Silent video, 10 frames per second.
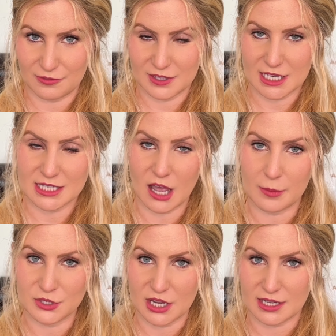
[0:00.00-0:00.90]
these
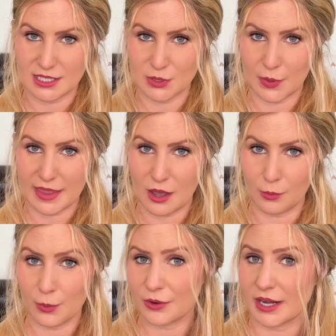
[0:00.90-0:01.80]
objects
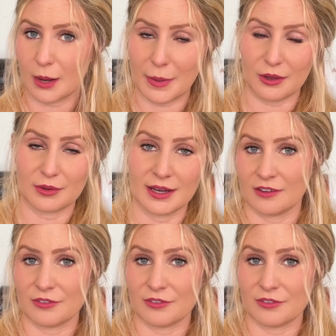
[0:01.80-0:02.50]
without worrying about